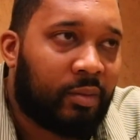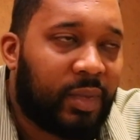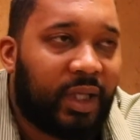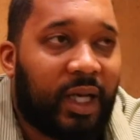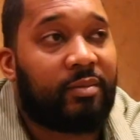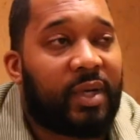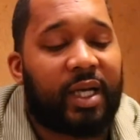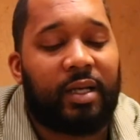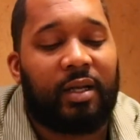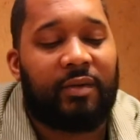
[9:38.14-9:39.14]
But then my
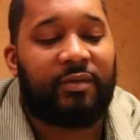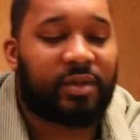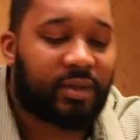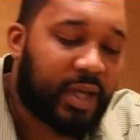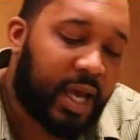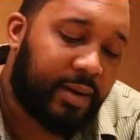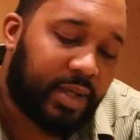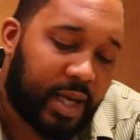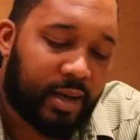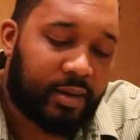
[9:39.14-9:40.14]
kidney levels came
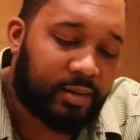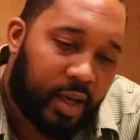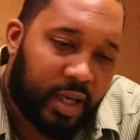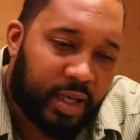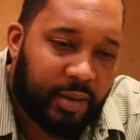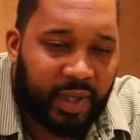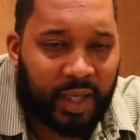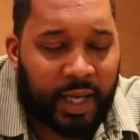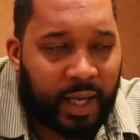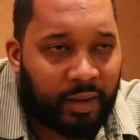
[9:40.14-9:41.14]
down, ended up
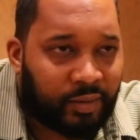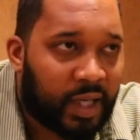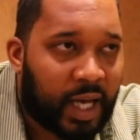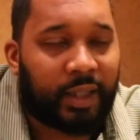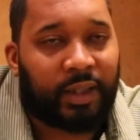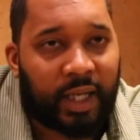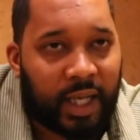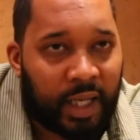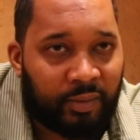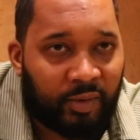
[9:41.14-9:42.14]
getting out, got a
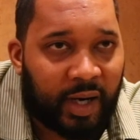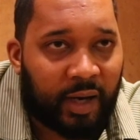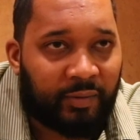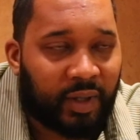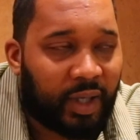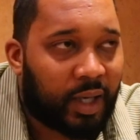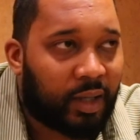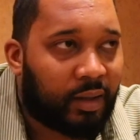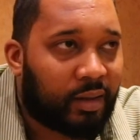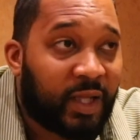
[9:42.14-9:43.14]
job right off the
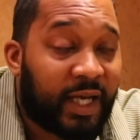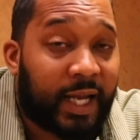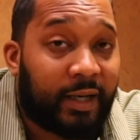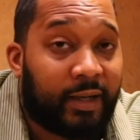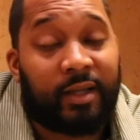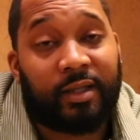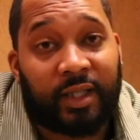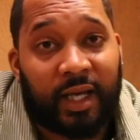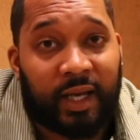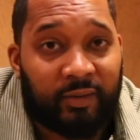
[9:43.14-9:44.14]
gate, then got another
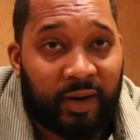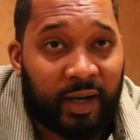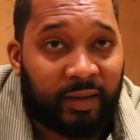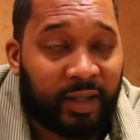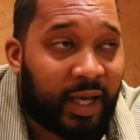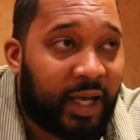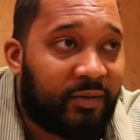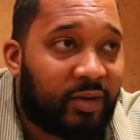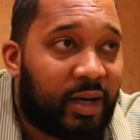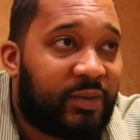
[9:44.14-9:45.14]
job right off the gate,
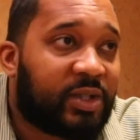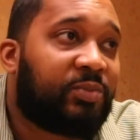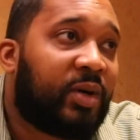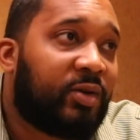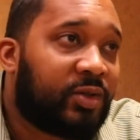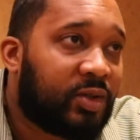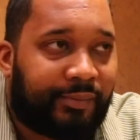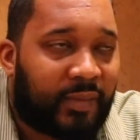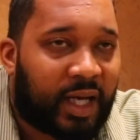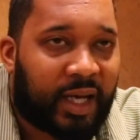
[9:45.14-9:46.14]
even though I wasn't supposed to.
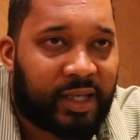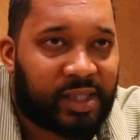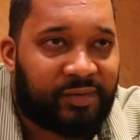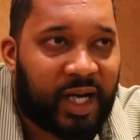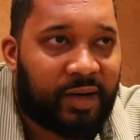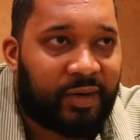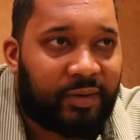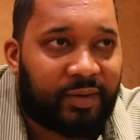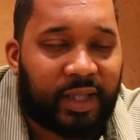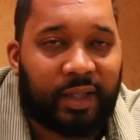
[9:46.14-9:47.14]
I can't survive
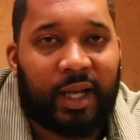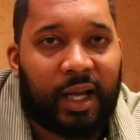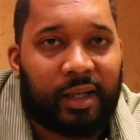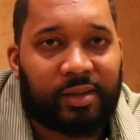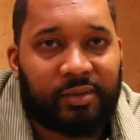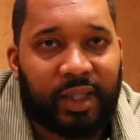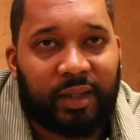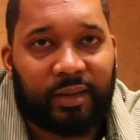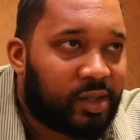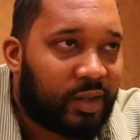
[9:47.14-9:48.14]
off $100 a
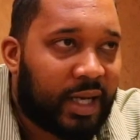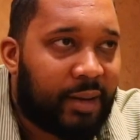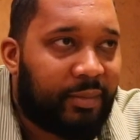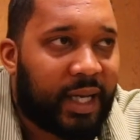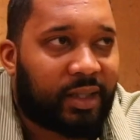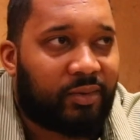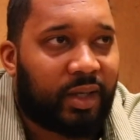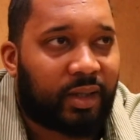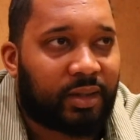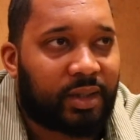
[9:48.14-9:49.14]
week. So now I'm back to
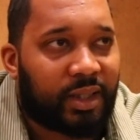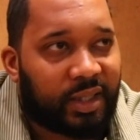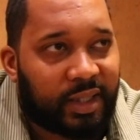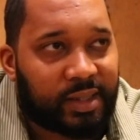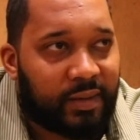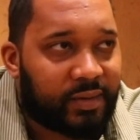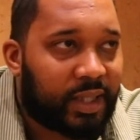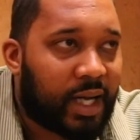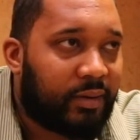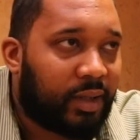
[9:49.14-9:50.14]
working 16,
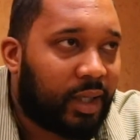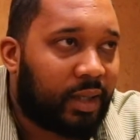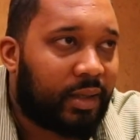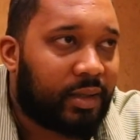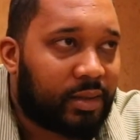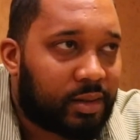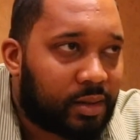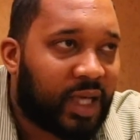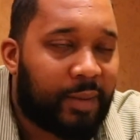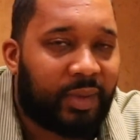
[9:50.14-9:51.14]
17 hour
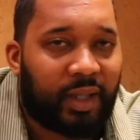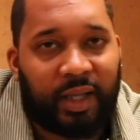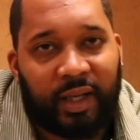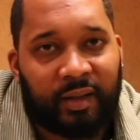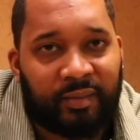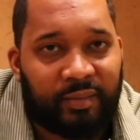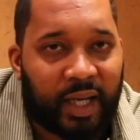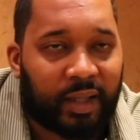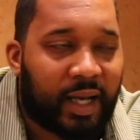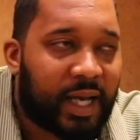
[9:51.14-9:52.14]
days. Happened again,
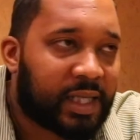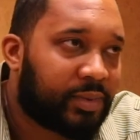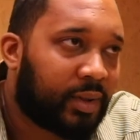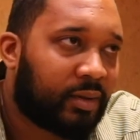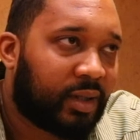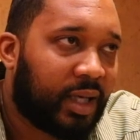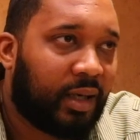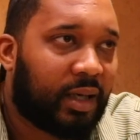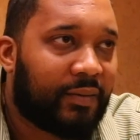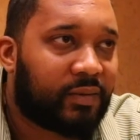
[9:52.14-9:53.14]
back in the hospital.
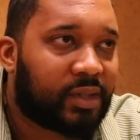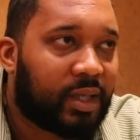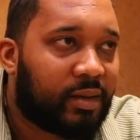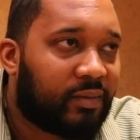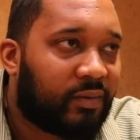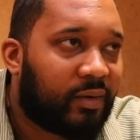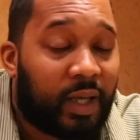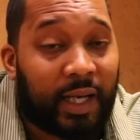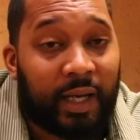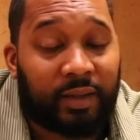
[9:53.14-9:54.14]
Kidney levels up.
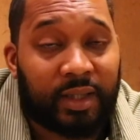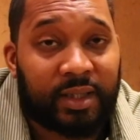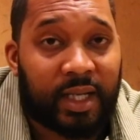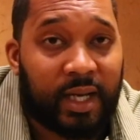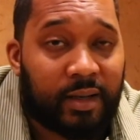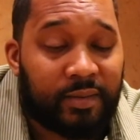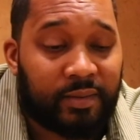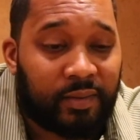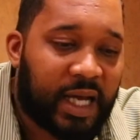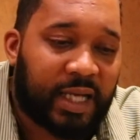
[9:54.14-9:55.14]
Get out this time,
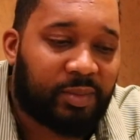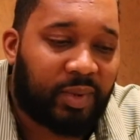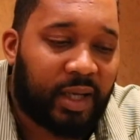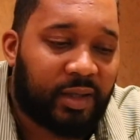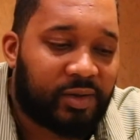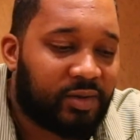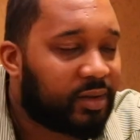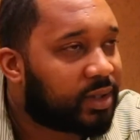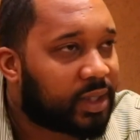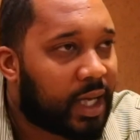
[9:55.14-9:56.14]
contemplated
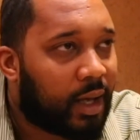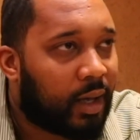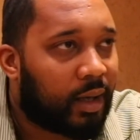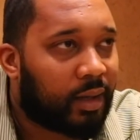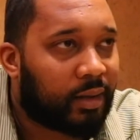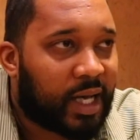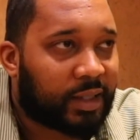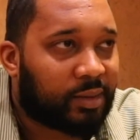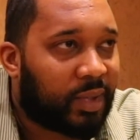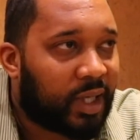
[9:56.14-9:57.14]
suicide,
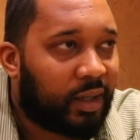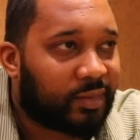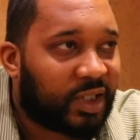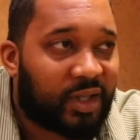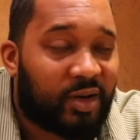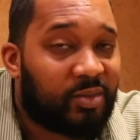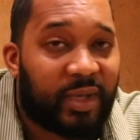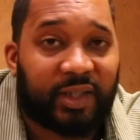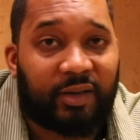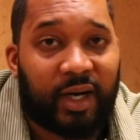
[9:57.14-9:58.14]
contemplated, there's a whole
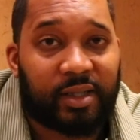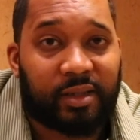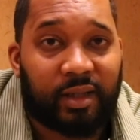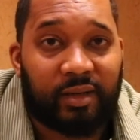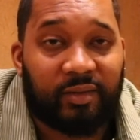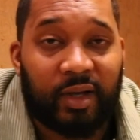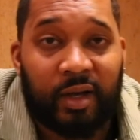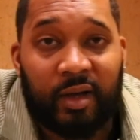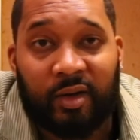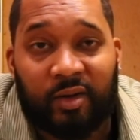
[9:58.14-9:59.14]
bunch of crazy stuff
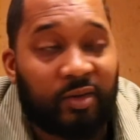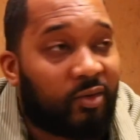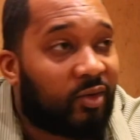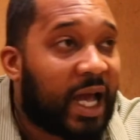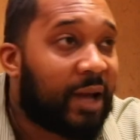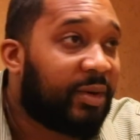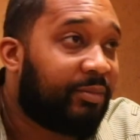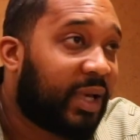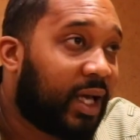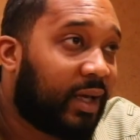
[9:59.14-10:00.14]

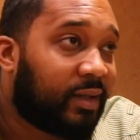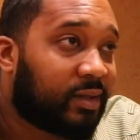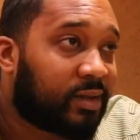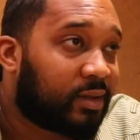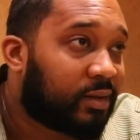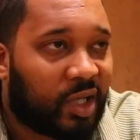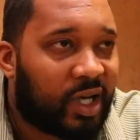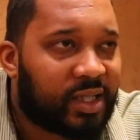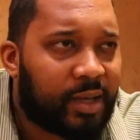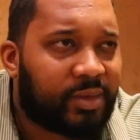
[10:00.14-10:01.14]
robbing banks,
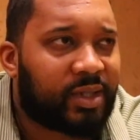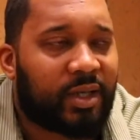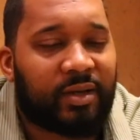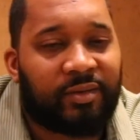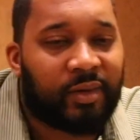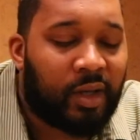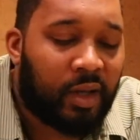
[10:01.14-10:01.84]
all type of stuff.